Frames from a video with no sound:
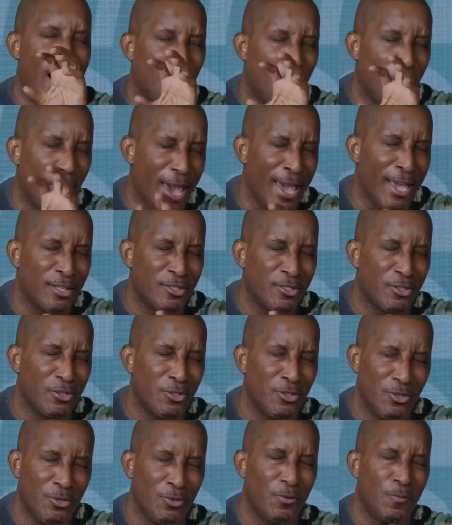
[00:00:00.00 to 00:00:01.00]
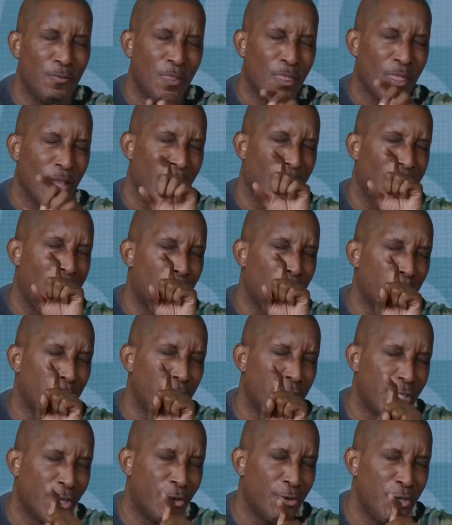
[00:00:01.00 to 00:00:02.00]
I will answer you and I will
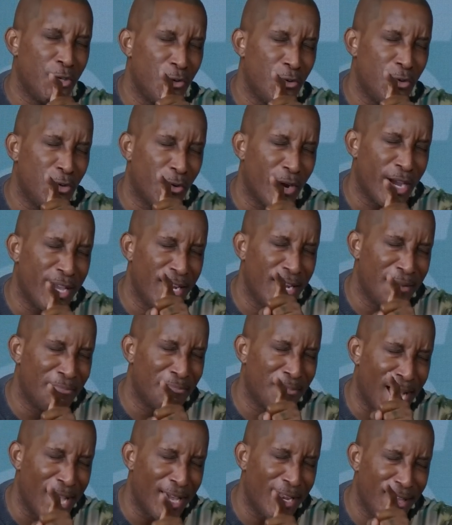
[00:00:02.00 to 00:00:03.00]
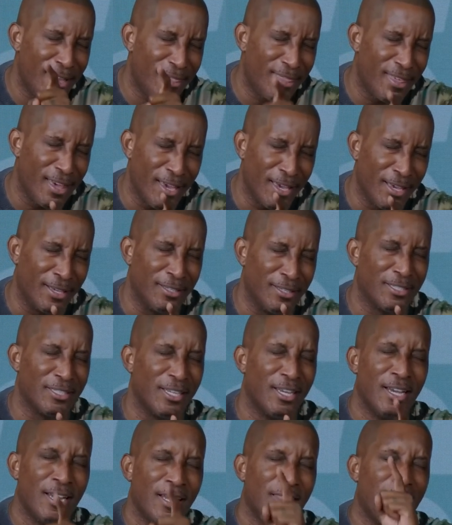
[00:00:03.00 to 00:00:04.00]
show you great and mighty things
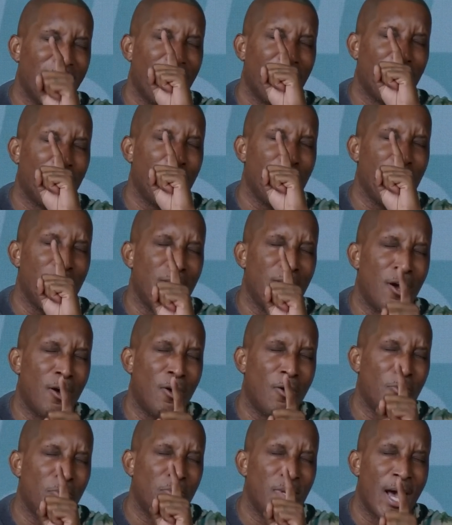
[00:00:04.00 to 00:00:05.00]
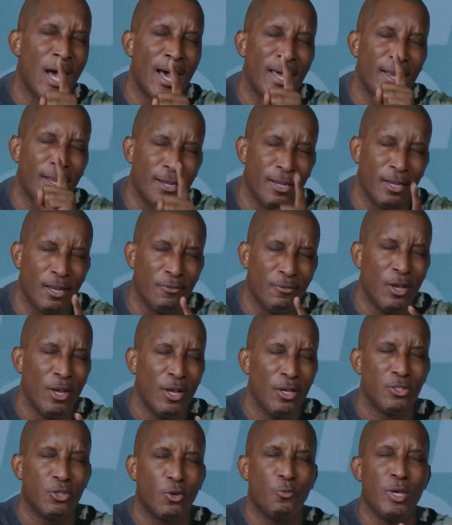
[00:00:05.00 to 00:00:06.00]
that we know not of. God.
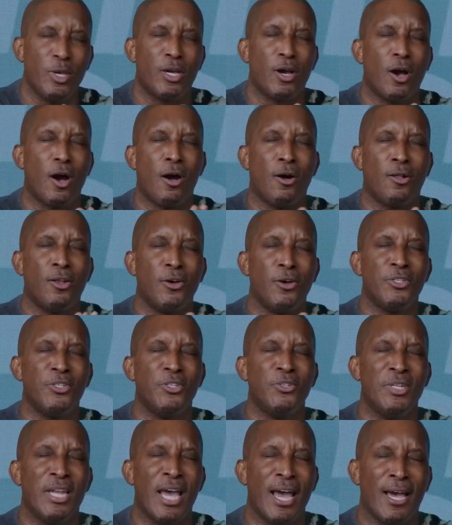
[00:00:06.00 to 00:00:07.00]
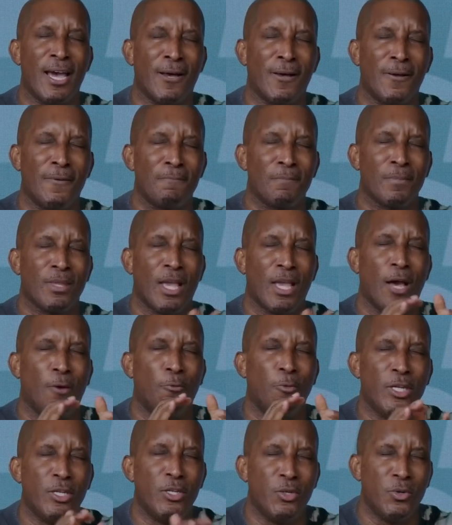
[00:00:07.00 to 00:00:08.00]
So we call on you now and
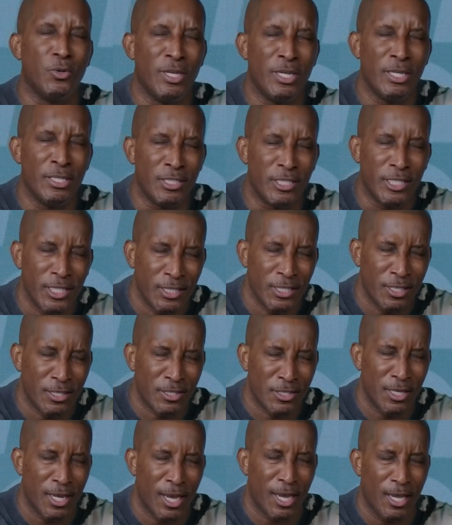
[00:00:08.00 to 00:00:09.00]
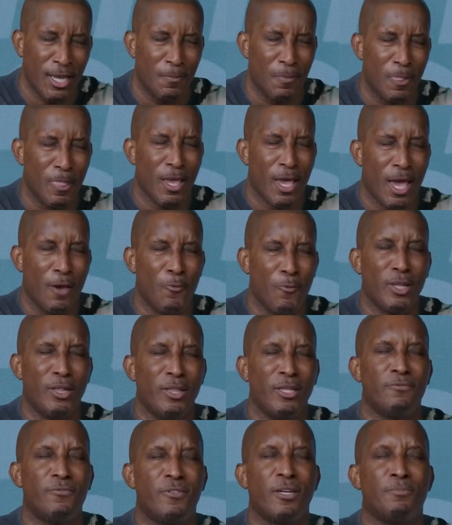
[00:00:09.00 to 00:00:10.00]
we do it in Jesus' name. Now, Jesus. And we
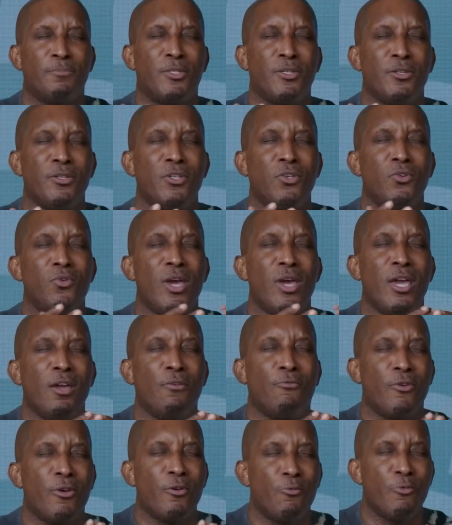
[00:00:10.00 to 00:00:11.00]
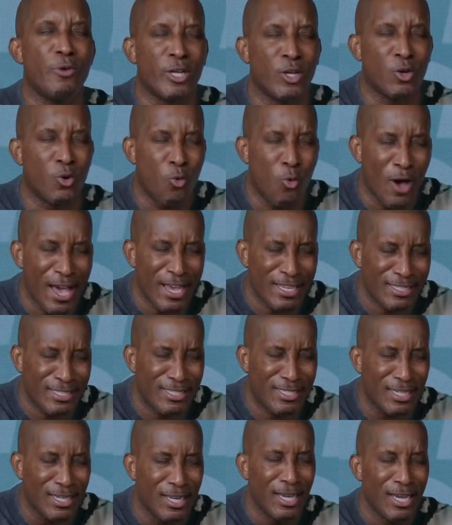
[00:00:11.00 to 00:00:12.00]
lift up to you every
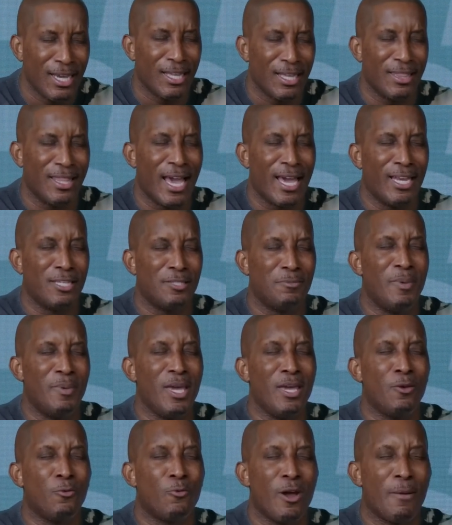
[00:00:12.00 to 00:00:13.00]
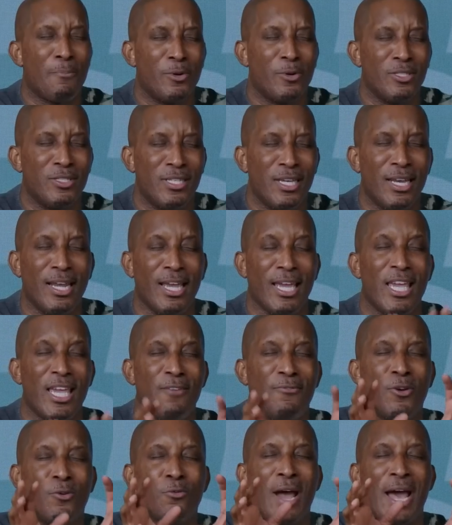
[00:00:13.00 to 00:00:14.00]
request that is being represented
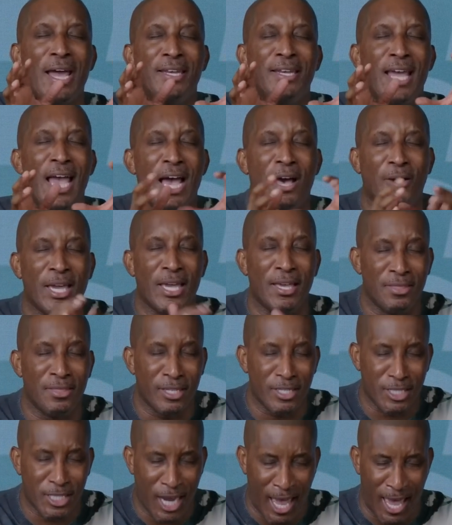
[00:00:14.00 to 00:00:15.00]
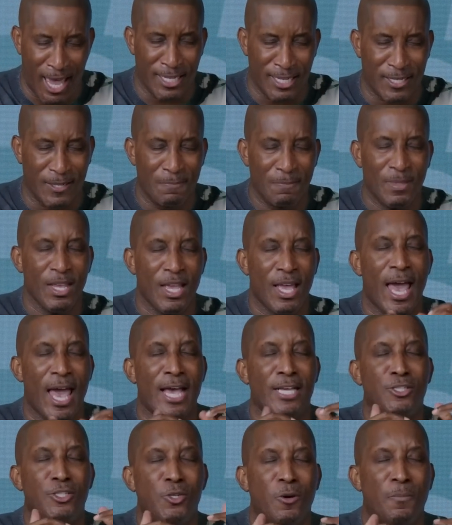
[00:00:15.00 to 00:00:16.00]
even right now in the chat.
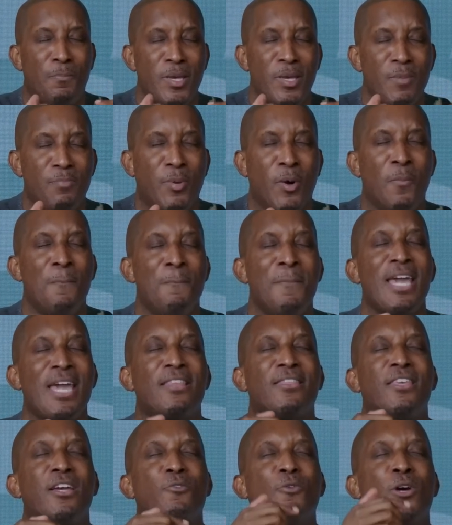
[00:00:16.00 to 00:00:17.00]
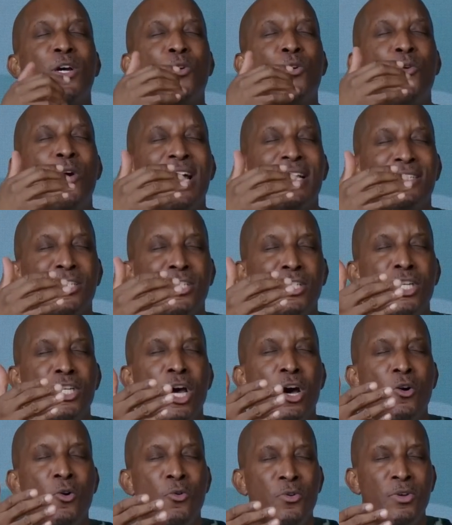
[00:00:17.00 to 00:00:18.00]
As your people make their requests
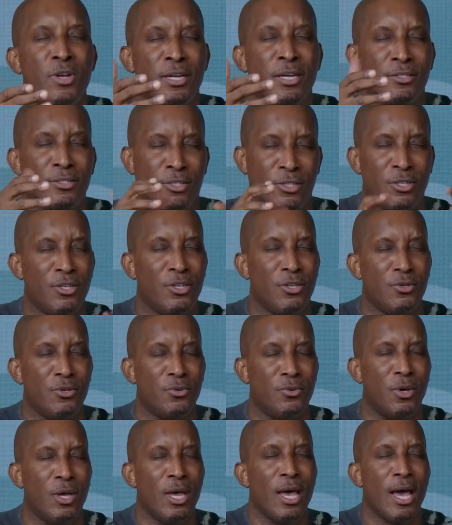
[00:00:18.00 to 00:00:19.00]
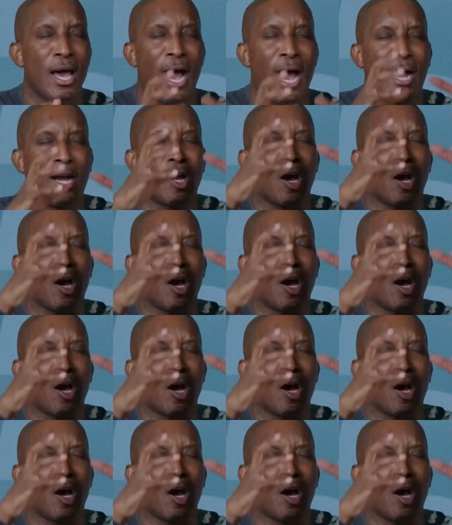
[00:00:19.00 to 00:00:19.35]
known unto you, I